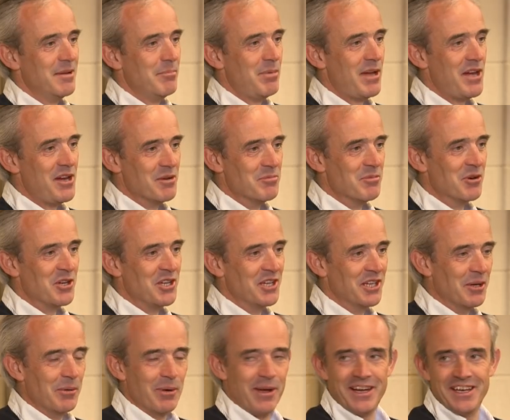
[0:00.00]
pay your money
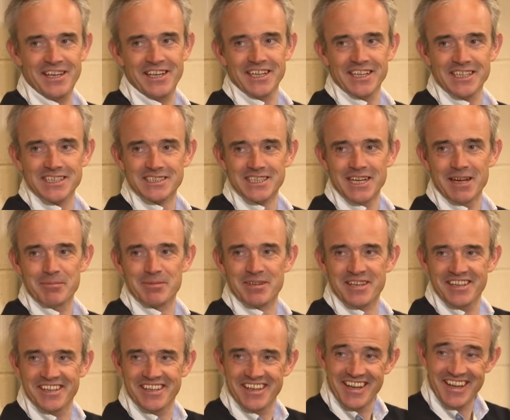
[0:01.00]
on the way in and get
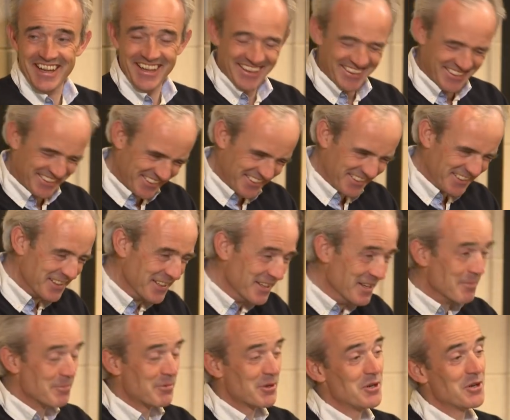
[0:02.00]
stamped.
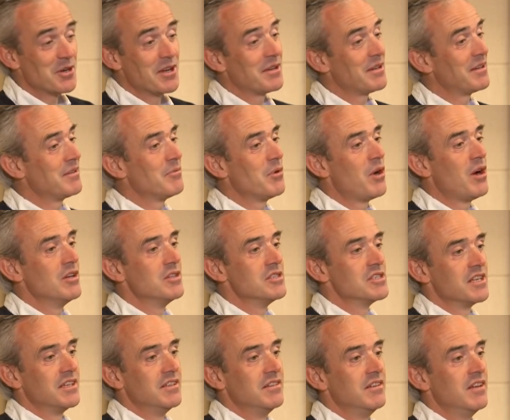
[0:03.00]
But no, it
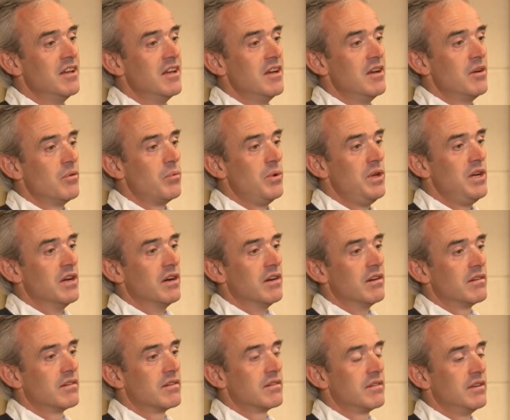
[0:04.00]
was, and we
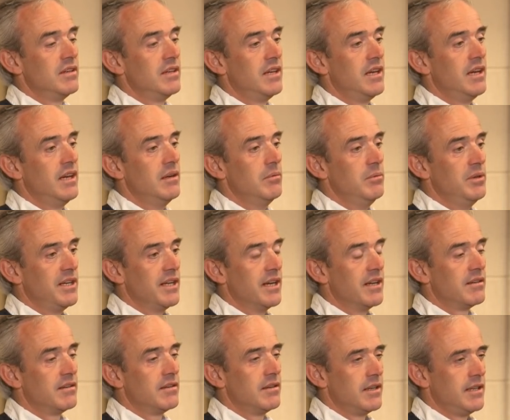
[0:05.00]
got, in Kill, we
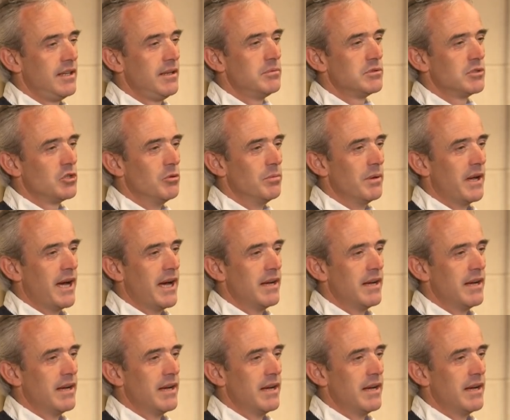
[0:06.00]
get, I think it was a couple of